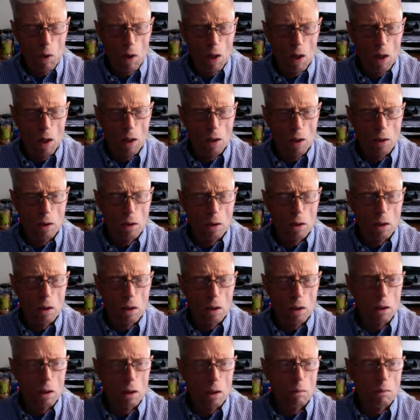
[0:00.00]
and
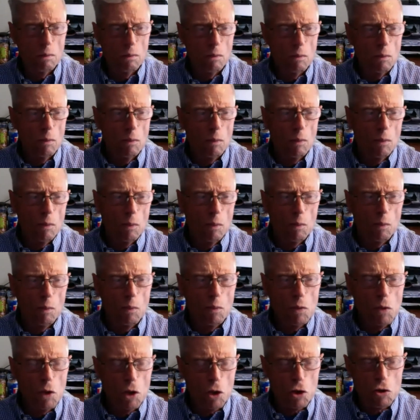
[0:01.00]

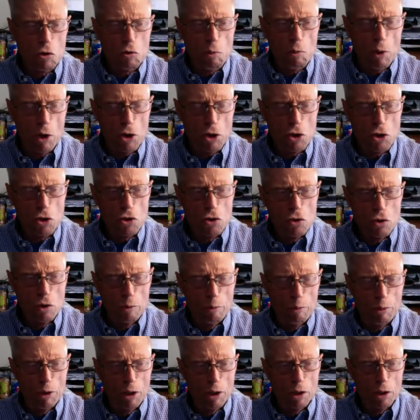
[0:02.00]
expressed your
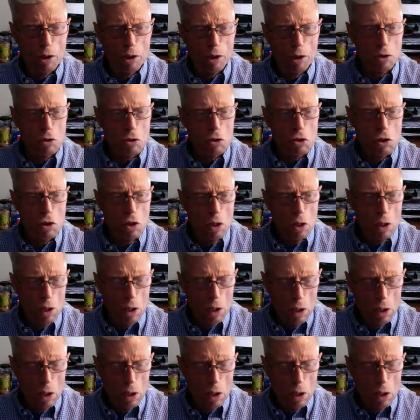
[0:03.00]
opinions